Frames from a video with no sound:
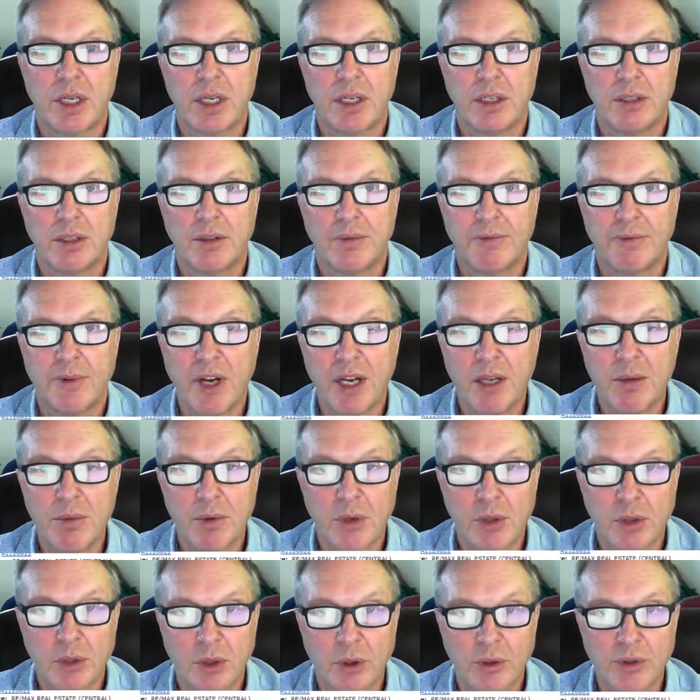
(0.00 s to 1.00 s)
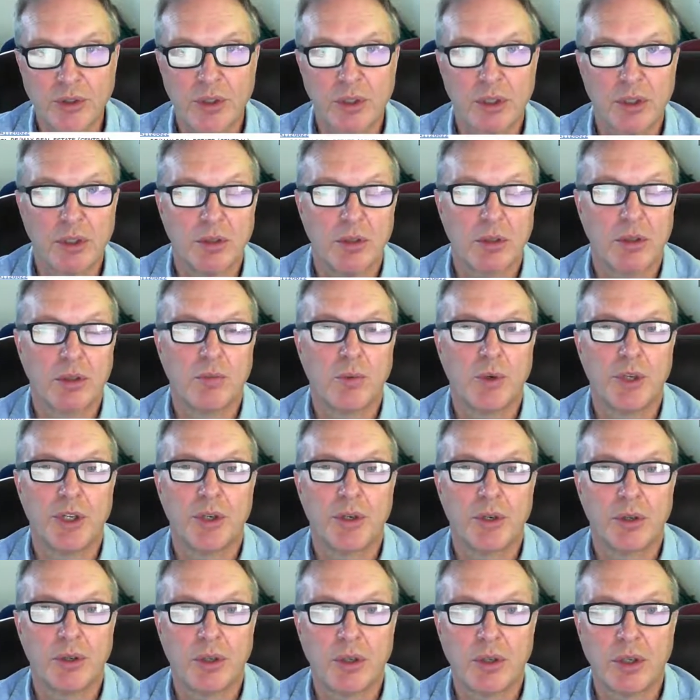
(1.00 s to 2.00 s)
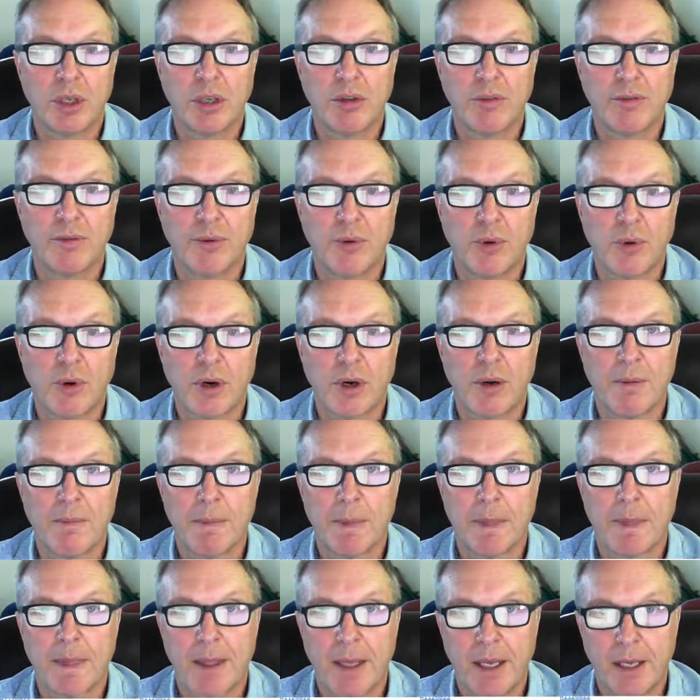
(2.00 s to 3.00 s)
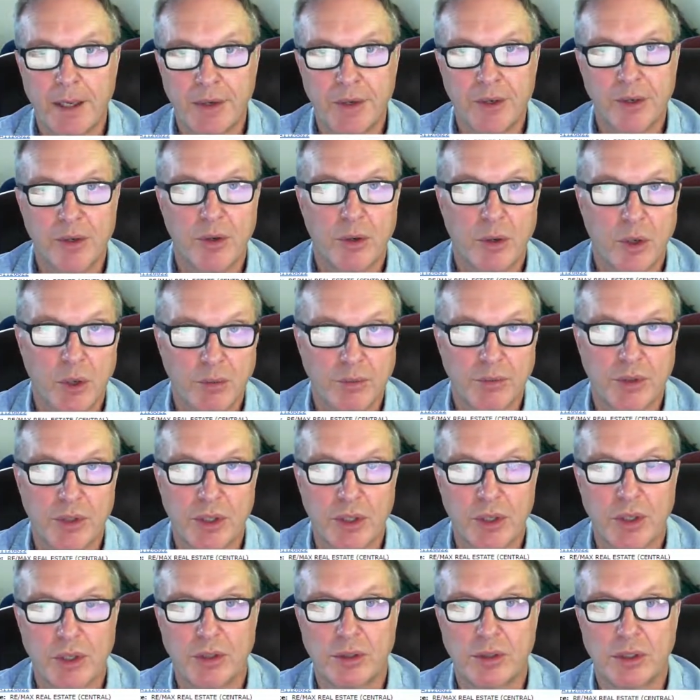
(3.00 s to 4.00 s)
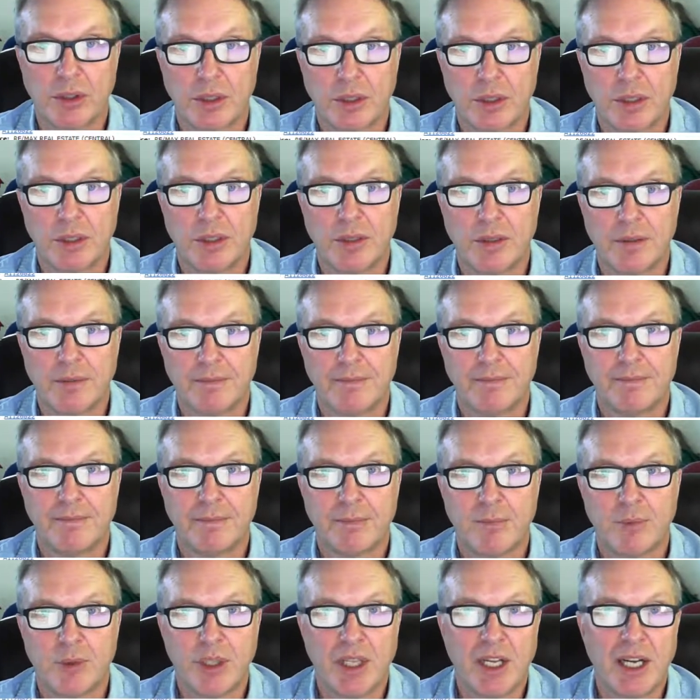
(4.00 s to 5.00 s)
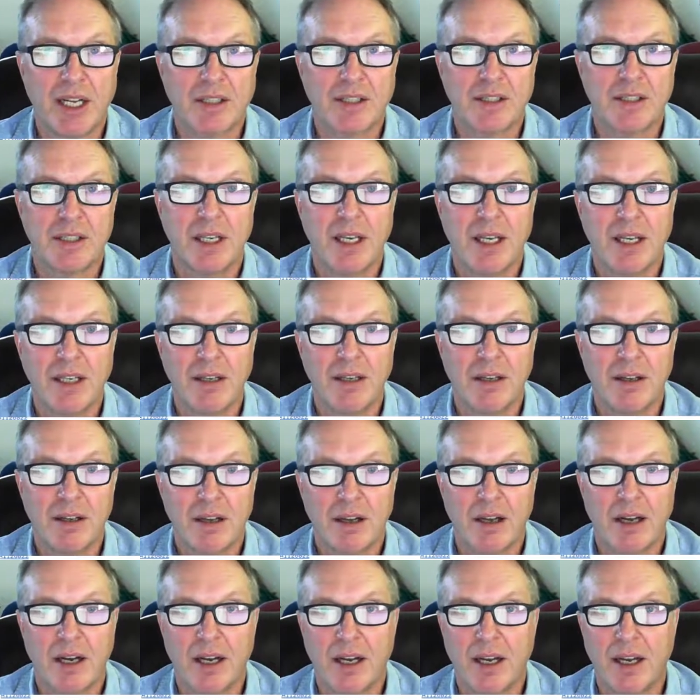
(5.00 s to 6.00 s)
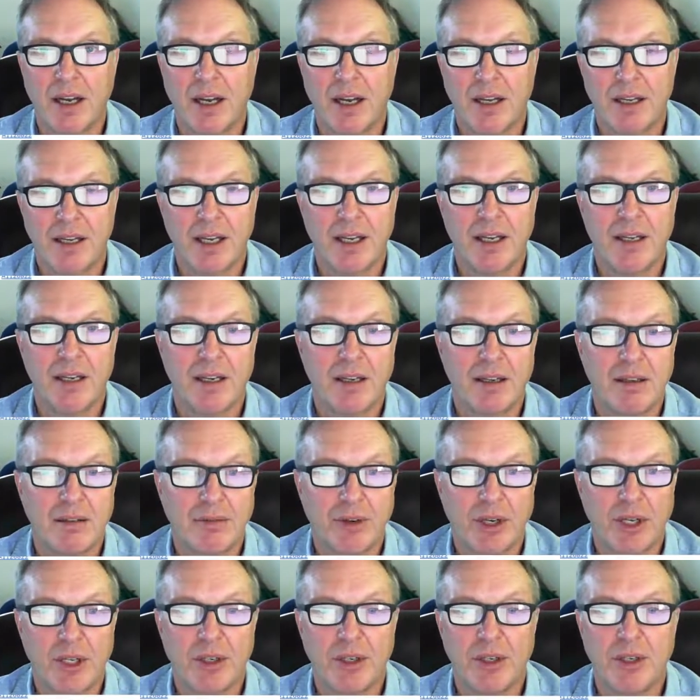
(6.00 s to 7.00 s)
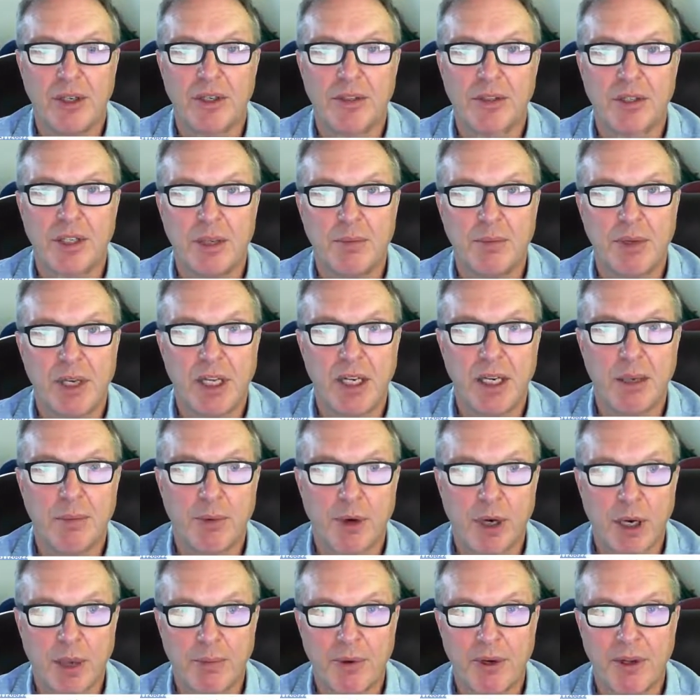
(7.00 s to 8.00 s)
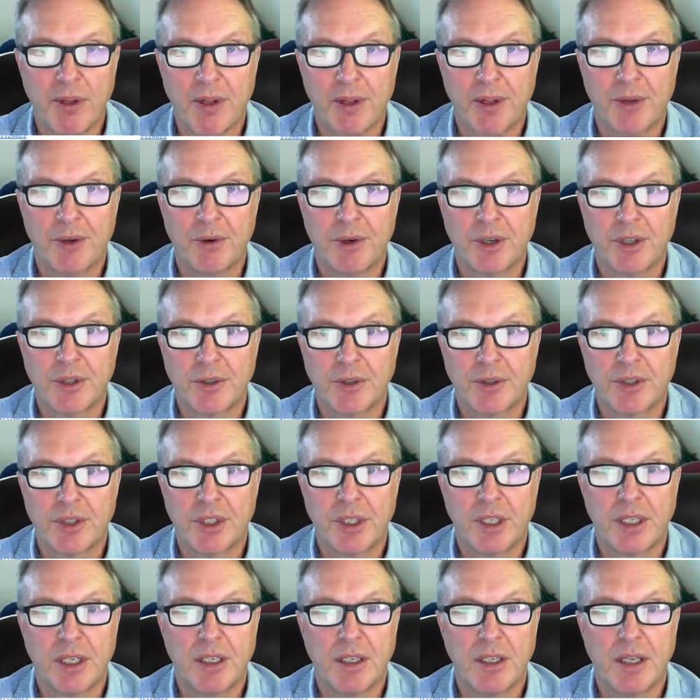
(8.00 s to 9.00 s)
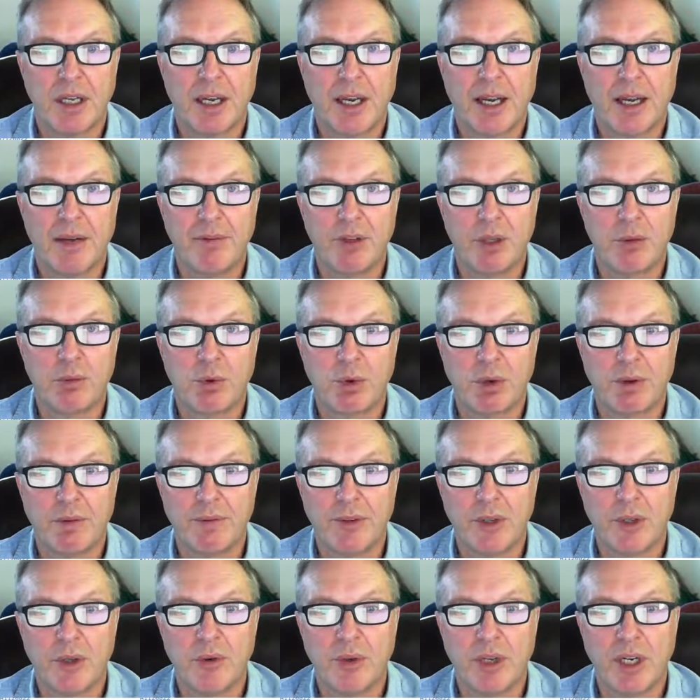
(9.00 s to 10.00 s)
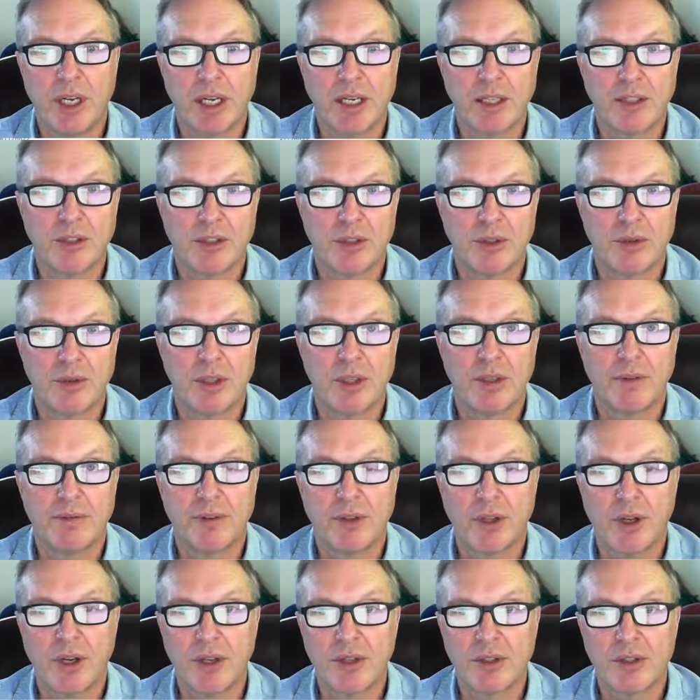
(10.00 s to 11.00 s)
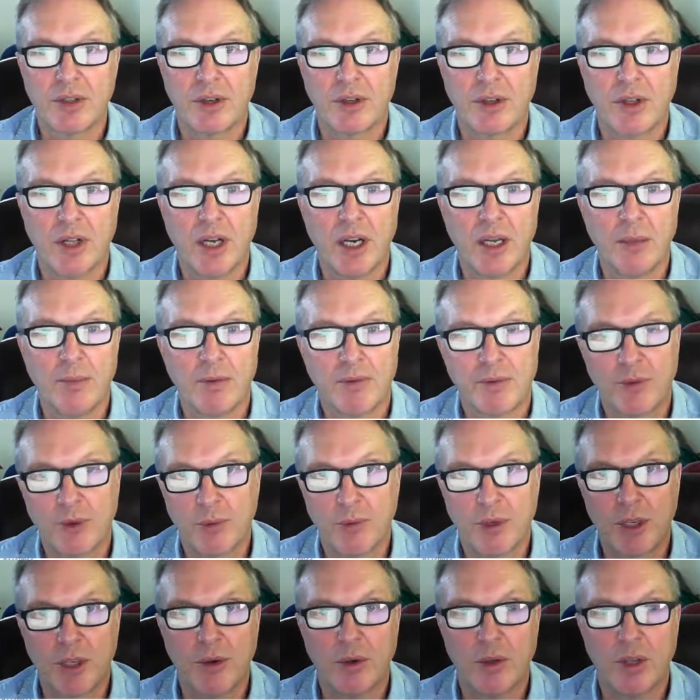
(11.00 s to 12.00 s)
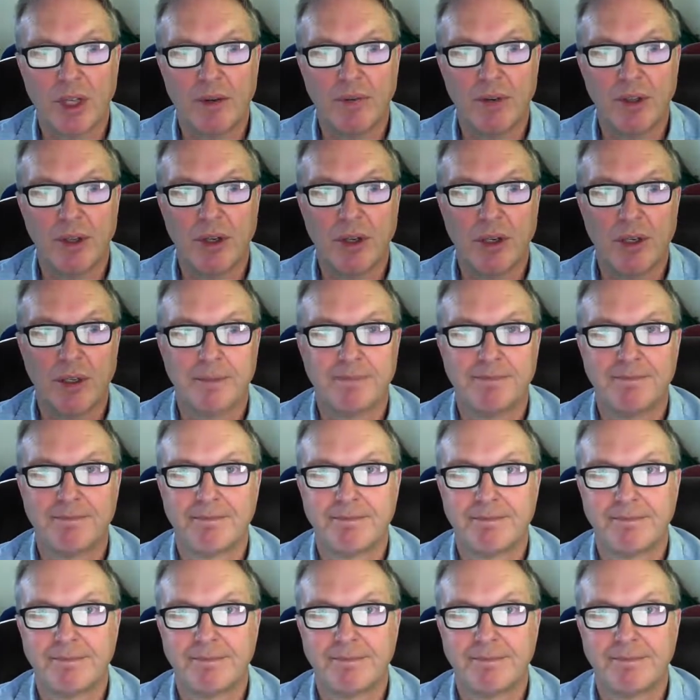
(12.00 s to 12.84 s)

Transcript: to find closer what you're looking for in your home search. With that said, I invite you to send me any property that you're interested in having a review, and I can show you the flaws online before we go and have a look.